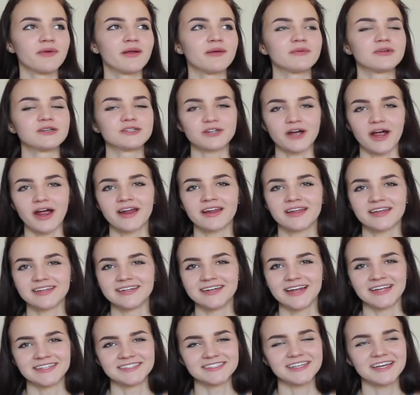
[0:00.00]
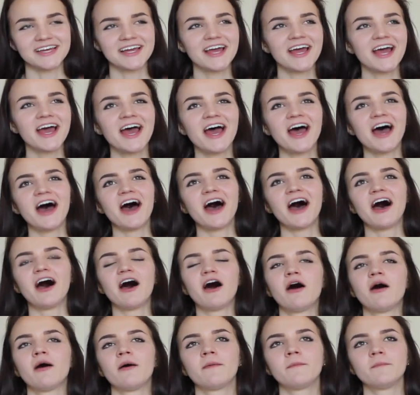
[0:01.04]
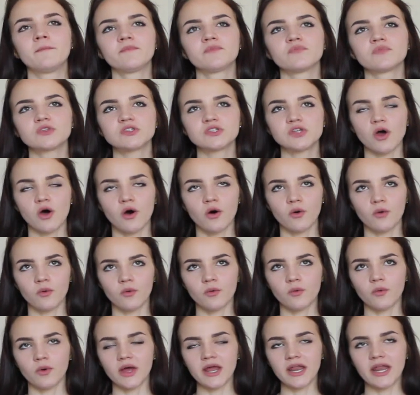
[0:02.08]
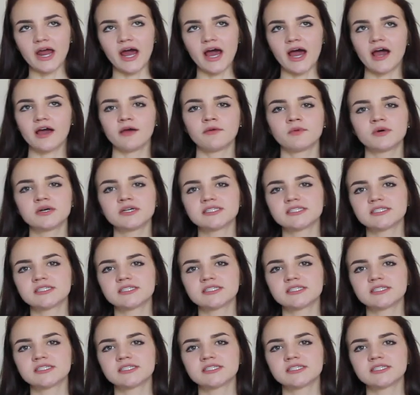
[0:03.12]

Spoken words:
but I'm going to try and condense it. So when I